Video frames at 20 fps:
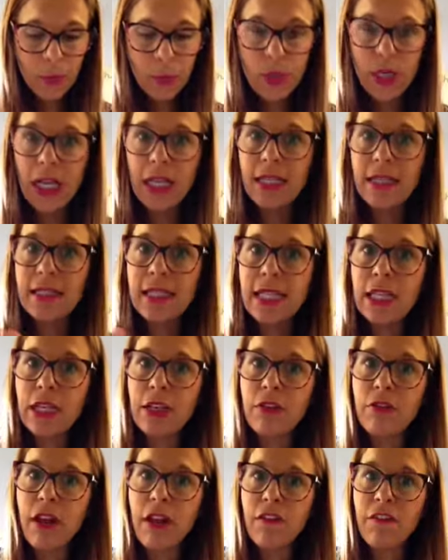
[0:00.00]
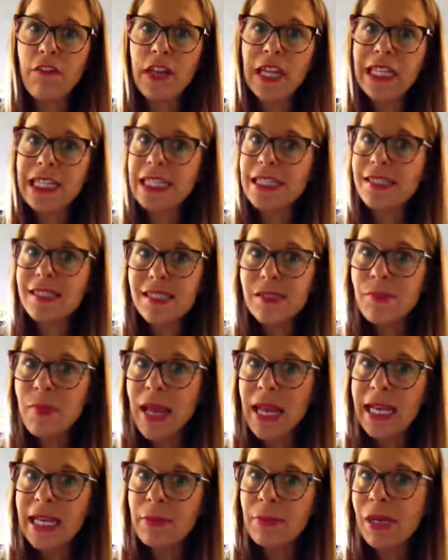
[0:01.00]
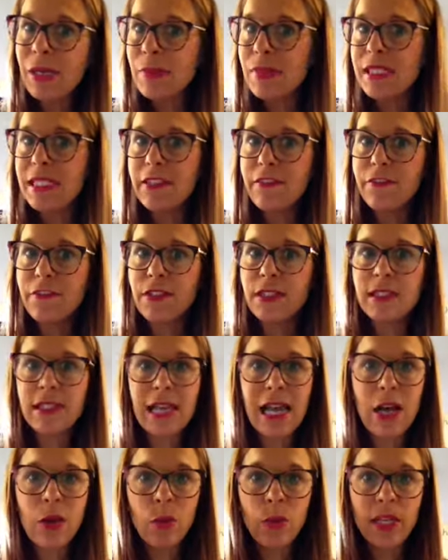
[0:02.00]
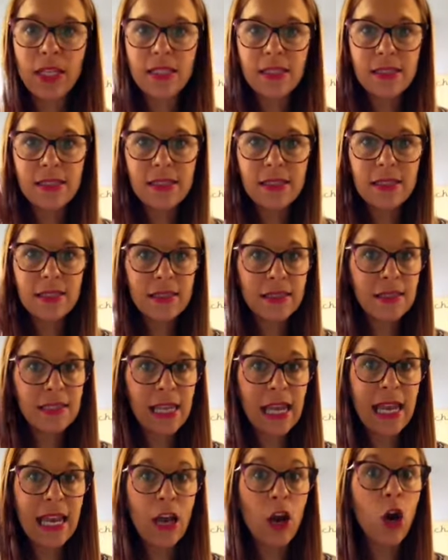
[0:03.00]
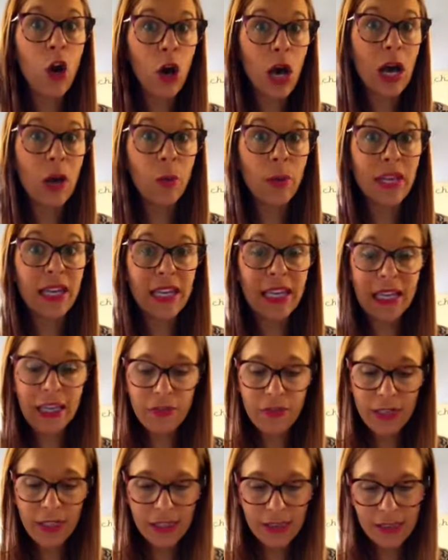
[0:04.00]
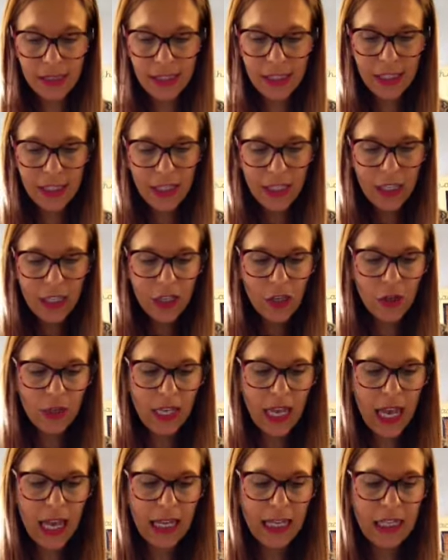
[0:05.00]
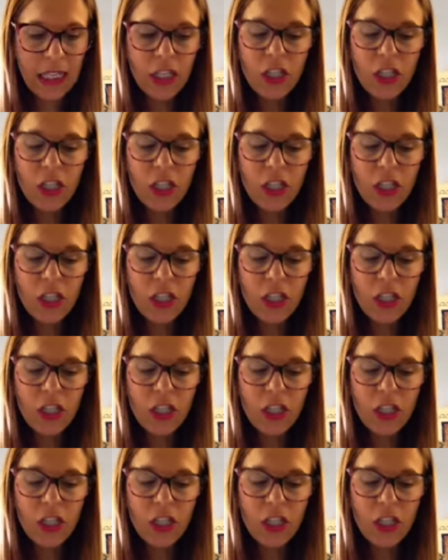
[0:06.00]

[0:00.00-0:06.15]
But like I said, the grapheme, the spelling might be different to how we say it or how we hear it. Okay,